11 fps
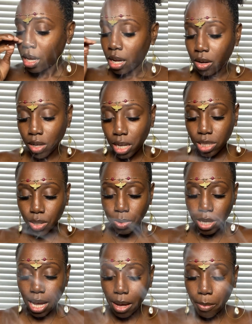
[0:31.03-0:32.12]
Okay, so we
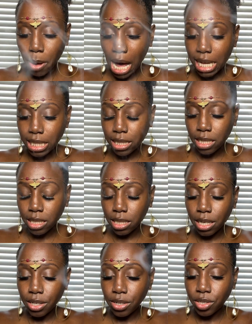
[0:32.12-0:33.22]
got Pisces
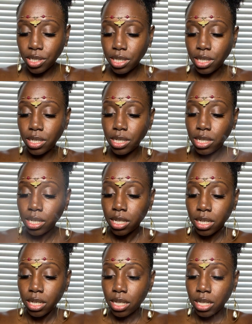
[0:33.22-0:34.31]
energy,
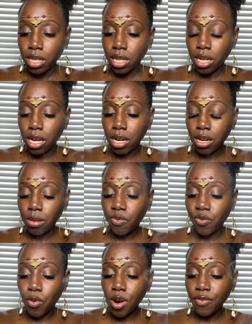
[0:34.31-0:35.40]

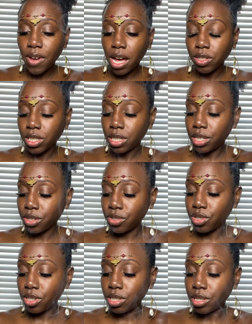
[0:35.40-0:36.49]
fourth house
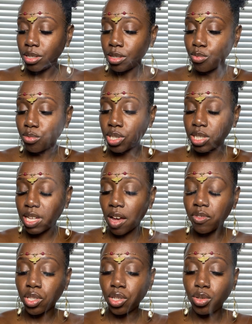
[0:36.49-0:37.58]
energy, which is
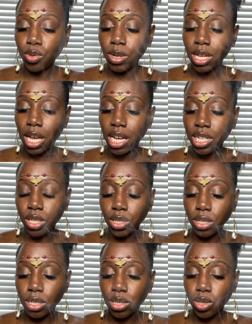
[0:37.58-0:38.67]
having to do with
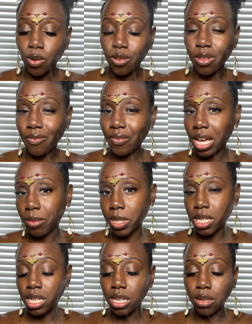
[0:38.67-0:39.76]
Cancer. So the
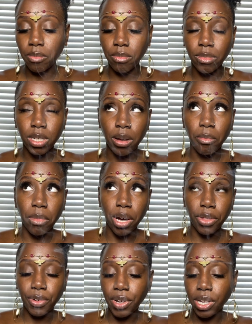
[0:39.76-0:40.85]
family,
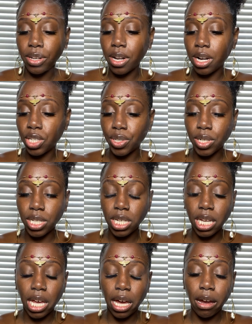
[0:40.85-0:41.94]
mothering, nurturing,
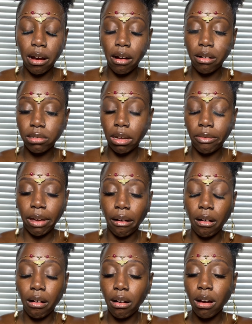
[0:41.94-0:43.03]
care,
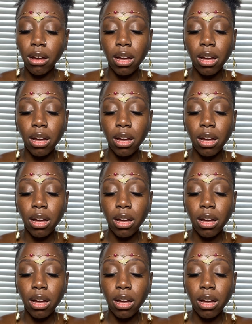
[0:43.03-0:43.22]
self-care.